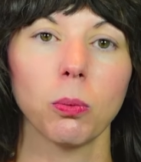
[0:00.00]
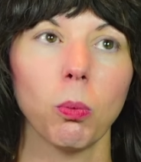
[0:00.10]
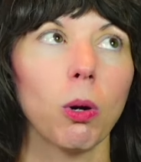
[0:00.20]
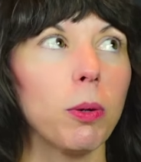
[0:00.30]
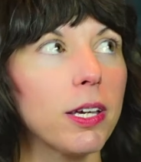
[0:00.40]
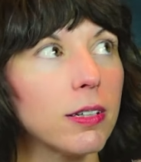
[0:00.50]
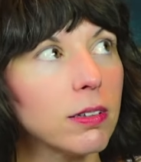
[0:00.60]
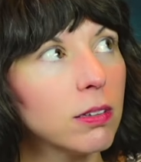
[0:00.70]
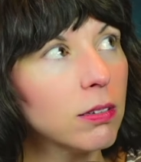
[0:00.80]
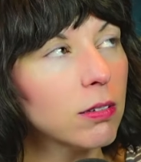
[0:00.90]
where we
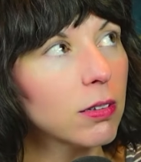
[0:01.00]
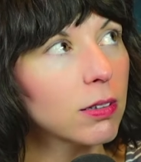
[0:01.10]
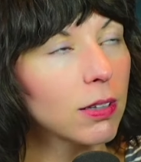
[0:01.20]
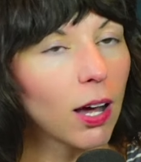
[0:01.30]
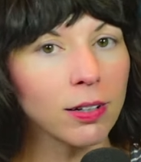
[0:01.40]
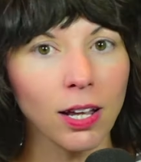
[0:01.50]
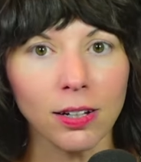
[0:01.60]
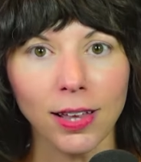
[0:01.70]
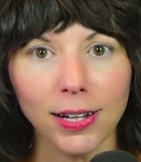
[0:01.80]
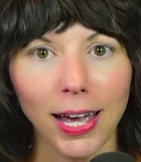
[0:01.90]
can
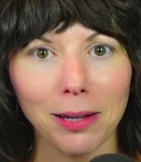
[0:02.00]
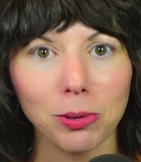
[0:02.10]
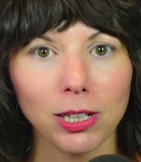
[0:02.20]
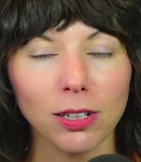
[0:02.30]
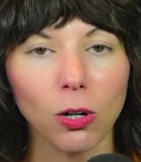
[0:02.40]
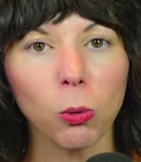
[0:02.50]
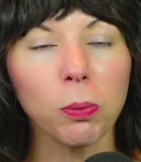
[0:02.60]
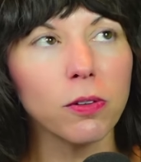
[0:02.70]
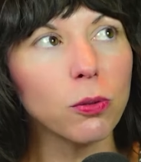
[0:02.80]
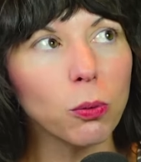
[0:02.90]
unlock that cabinet,
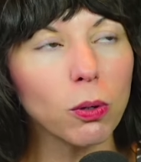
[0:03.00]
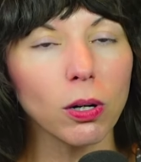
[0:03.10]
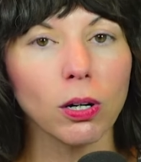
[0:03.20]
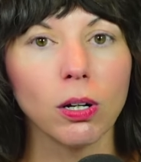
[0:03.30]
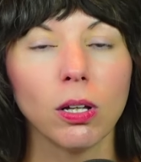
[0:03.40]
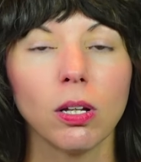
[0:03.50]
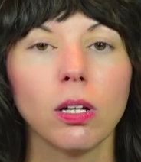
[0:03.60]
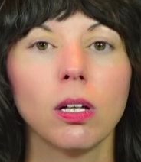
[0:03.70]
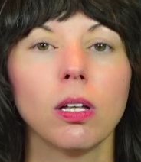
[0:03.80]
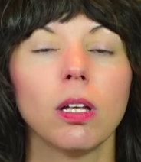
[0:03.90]
open the door,
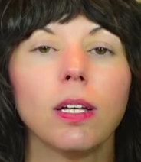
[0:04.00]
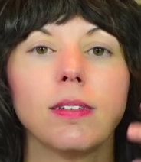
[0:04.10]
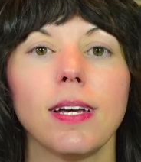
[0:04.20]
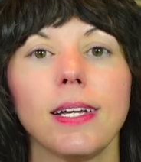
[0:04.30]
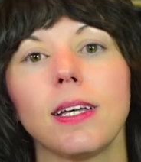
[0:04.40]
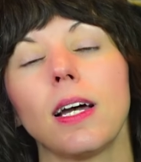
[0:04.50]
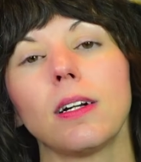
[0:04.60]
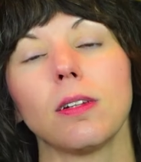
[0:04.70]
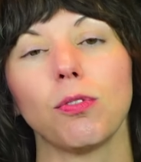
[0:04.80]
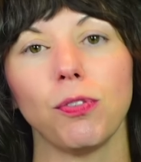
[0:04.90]
and take it
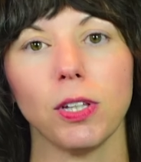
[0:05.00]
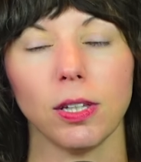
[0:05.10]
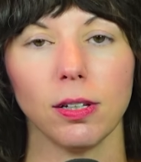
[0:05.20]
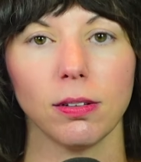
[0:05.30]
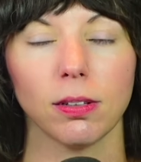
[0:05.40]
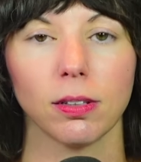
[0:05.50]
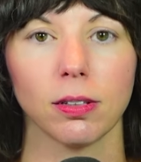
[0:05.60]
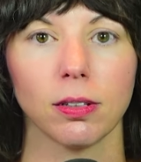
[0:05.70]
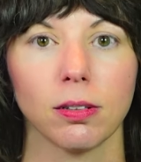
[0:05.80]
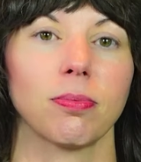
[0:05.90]
out and feel it.
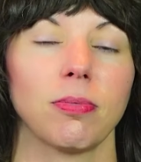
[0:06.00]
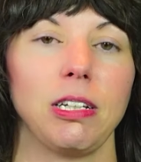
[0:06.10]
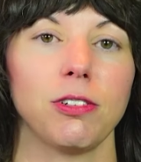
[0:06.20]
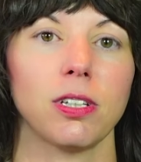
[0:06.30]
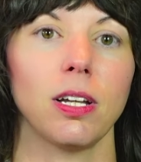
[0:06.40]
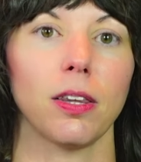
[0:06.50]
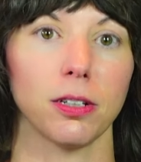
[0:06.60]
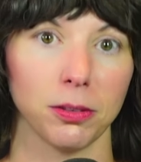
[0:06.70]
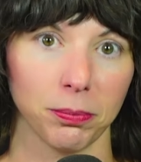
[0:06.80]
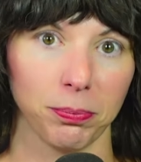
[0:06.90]
Here's
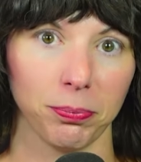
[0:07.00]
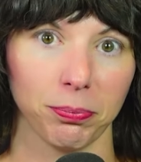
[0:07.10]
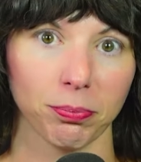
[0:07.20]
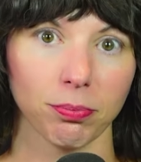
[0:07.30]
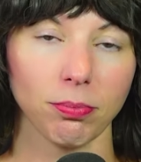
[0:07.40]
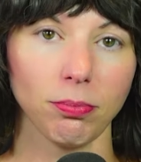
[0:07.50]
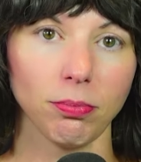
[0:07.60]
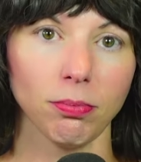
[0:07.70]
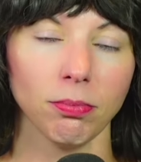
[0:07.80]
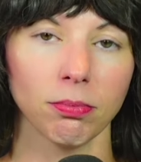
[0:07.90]
another.
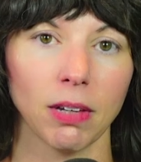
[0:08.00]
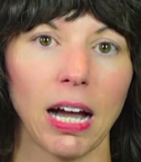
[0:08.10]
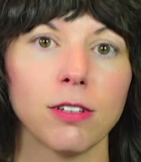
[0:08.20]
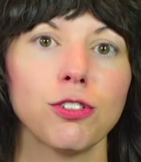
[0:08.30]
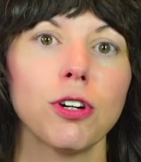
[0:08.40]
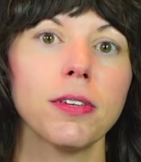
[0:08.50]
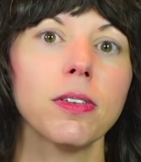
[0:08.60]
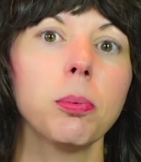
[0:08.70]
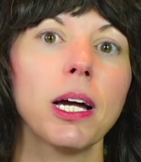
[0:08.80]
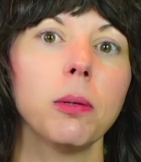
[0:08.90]
I
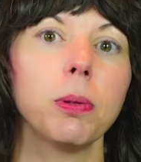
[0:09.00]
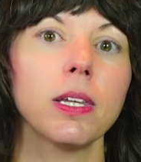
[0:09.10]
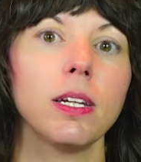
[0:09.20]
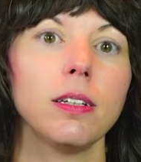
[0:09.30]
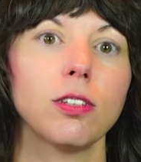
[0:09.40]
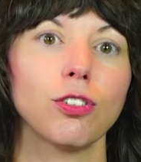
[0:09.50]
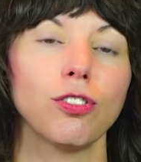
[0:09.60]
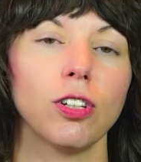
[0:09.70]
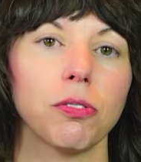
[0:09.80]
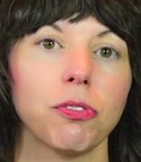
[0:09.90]
strengthened my ability to
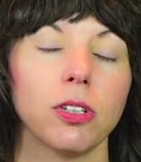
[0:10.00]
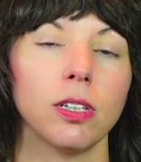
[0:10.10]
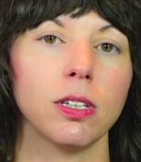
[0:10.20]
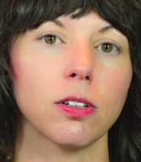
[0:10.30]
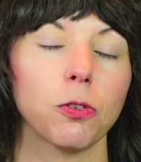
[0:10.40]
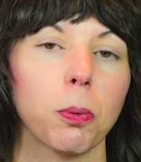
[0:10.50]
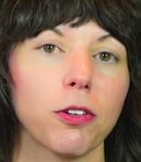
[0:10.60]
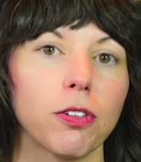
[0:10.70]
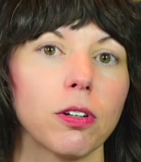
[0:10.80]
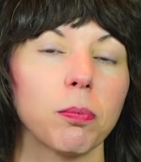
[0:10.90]
shift in the
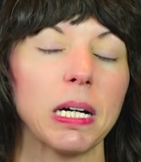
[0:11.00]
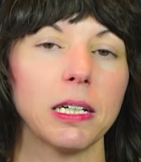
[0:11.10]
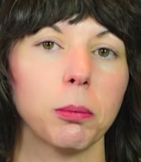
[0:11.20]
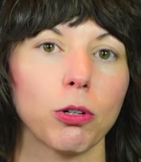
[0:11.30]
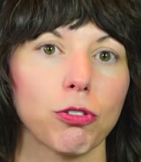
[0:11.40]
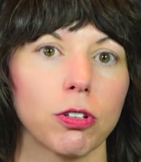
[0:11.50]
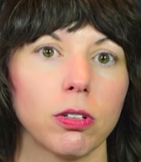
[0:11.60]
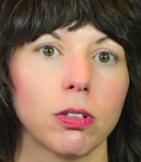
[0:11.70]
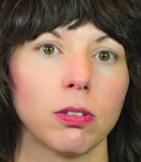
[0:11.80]
expression of my emotion.